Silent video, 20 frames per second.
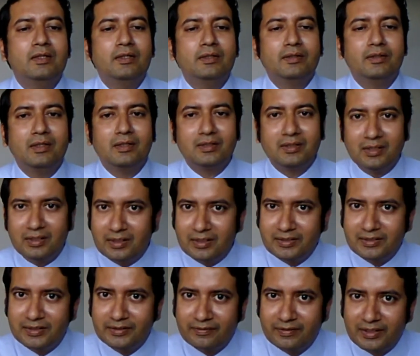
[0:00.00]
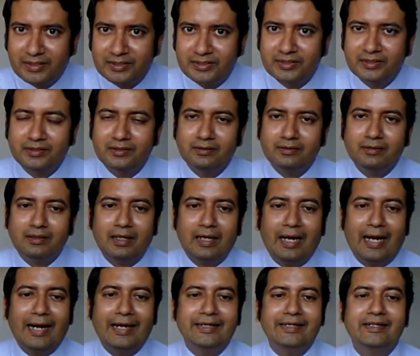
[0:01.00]
The third generation
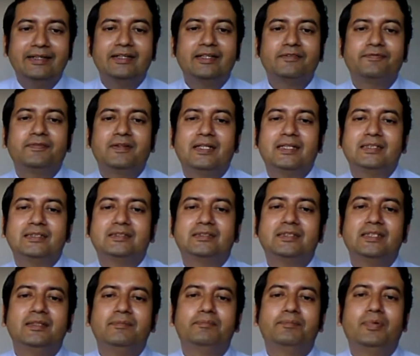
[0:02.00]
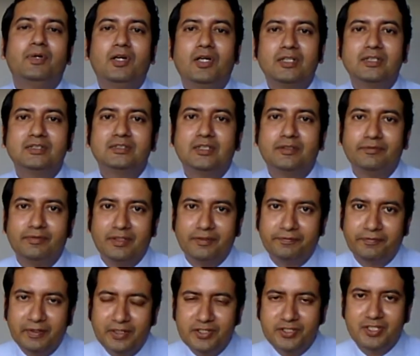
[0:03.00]
identifies the importance of
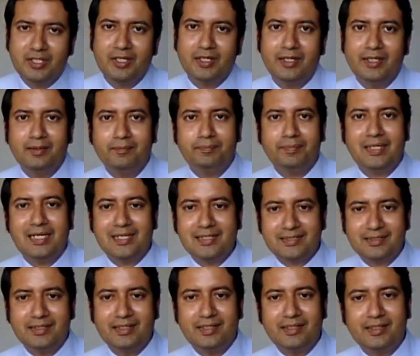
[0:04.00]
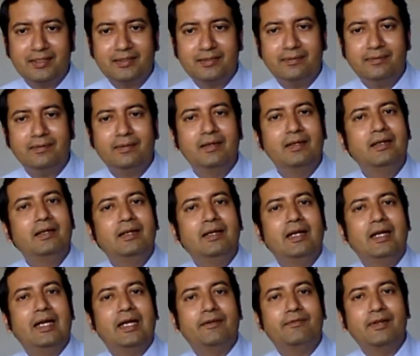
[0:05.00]
differentiating past data,
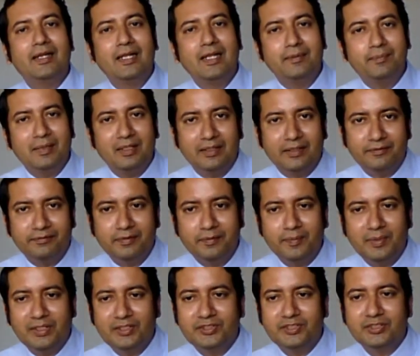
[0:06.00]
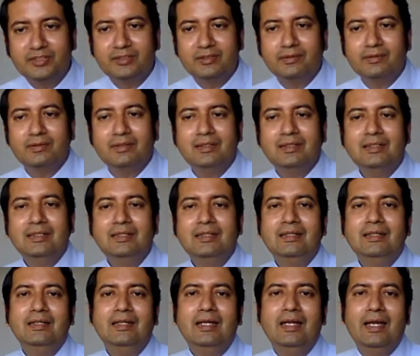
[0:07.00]
available information,
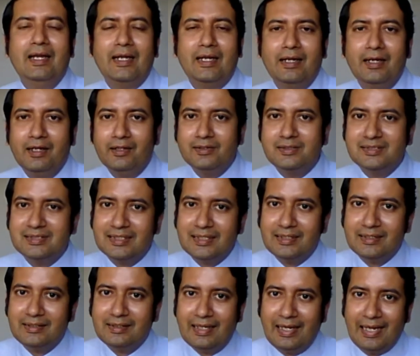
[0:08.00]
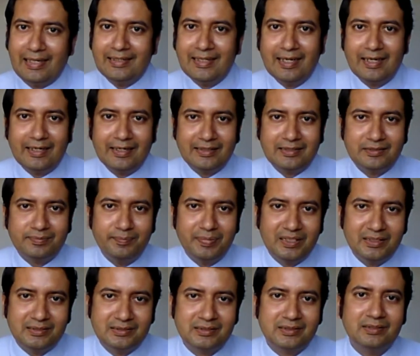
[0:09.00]
and looks at
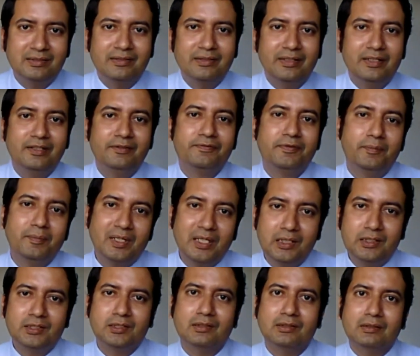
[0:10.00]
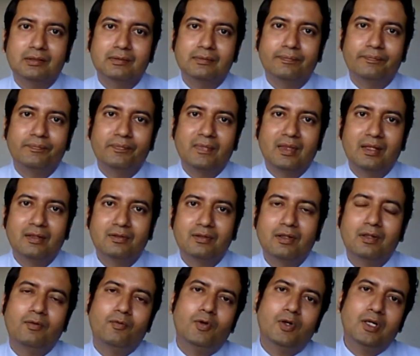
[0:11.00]
analytics-based information.
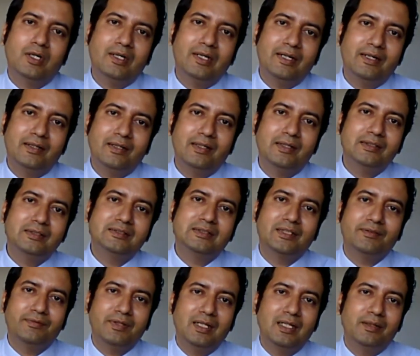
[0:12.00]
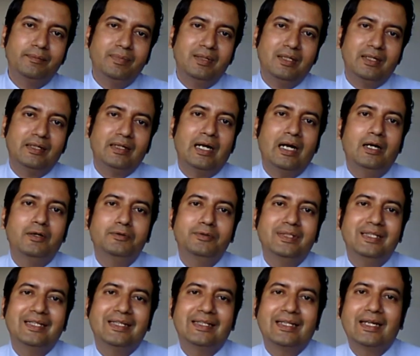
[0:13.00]
So what data is available and how
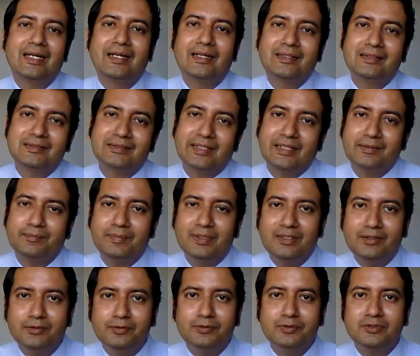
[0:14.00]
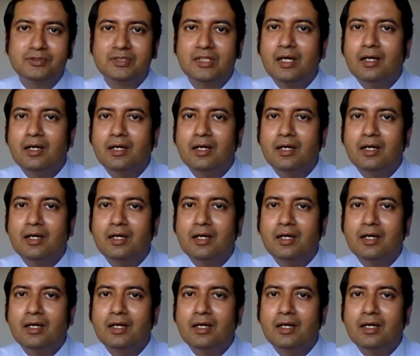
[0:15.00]
the analytics can be used